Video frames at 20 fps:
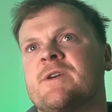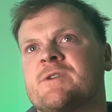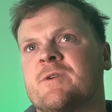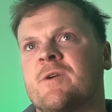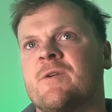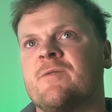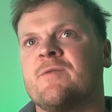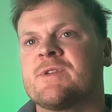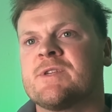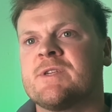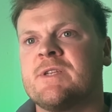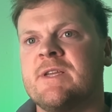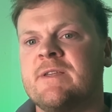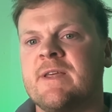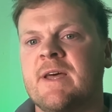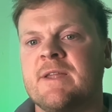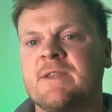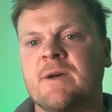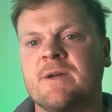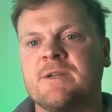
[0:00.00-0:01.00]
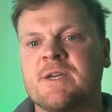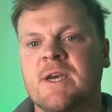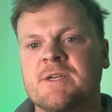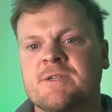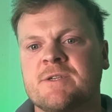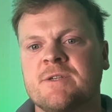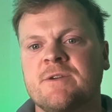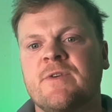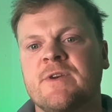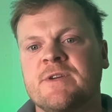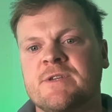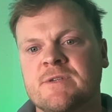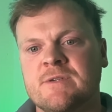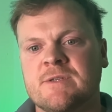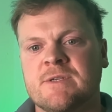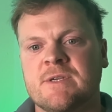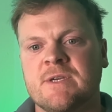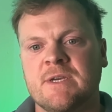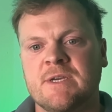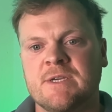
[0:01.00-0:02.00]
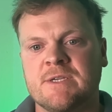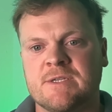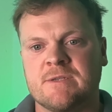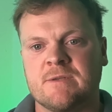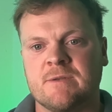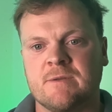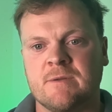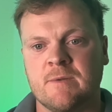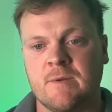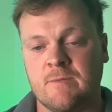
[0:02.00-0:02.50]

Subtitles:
are obviously, their digestion efficiency is,